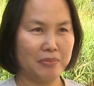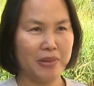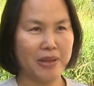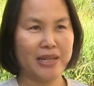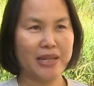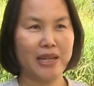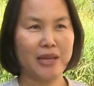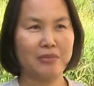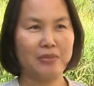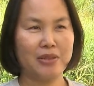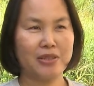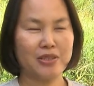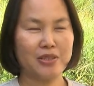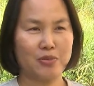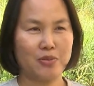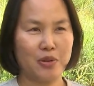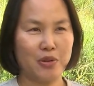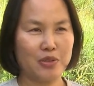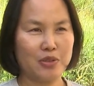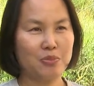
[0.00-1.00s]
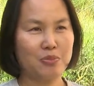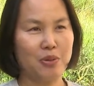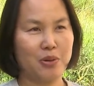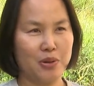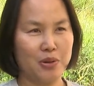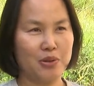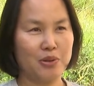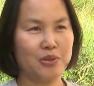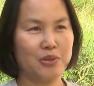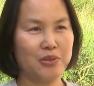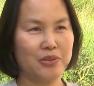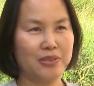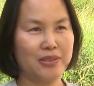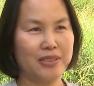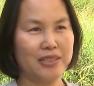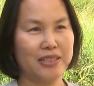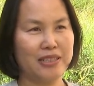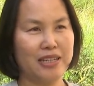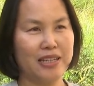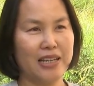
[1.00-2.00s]
My name is Rose Paul,
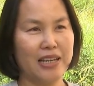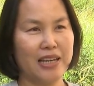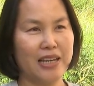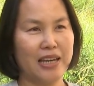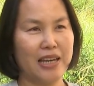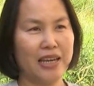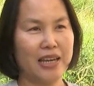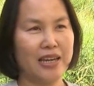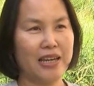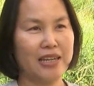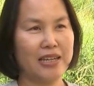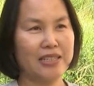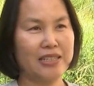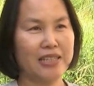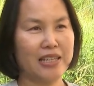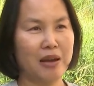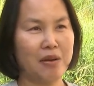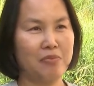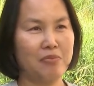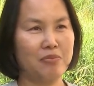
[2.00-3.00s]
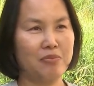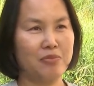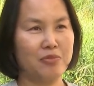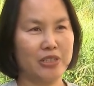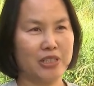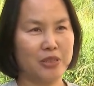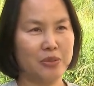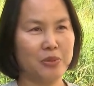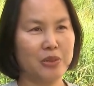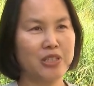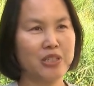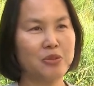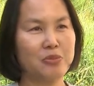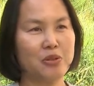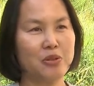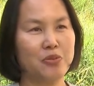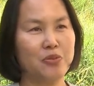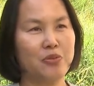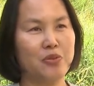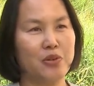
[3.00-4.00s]
and I'm
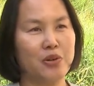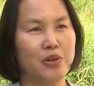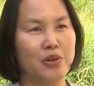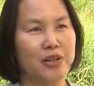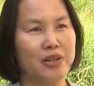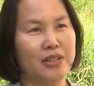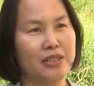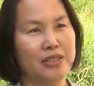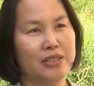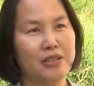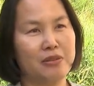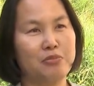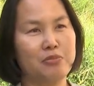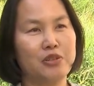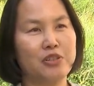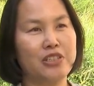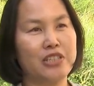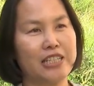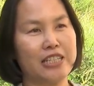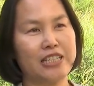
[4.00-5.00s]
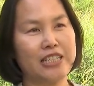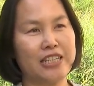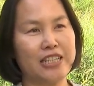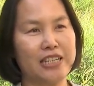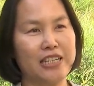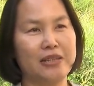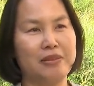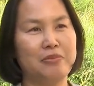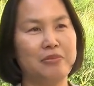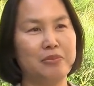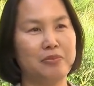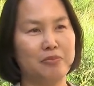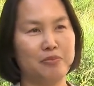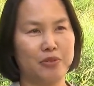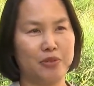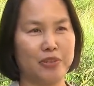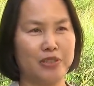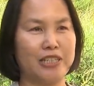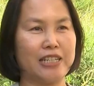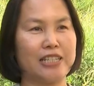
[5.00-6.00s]
responsible for the project team and
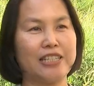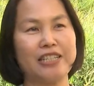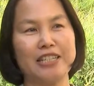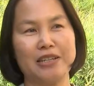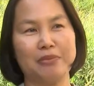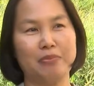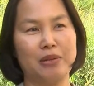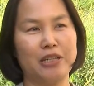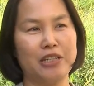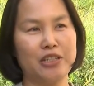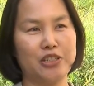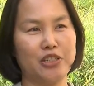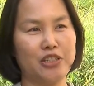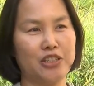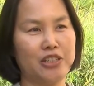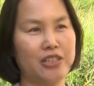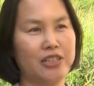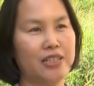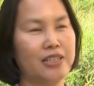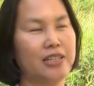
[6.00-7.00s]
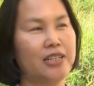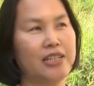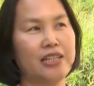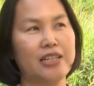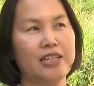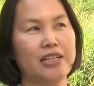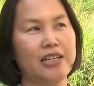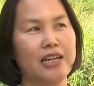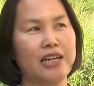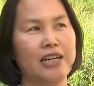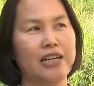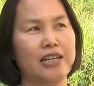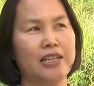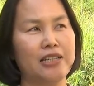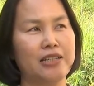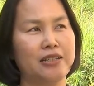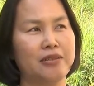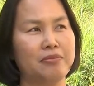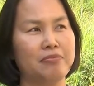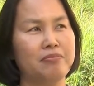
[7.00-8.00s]
project team manager
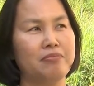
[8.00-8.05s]
and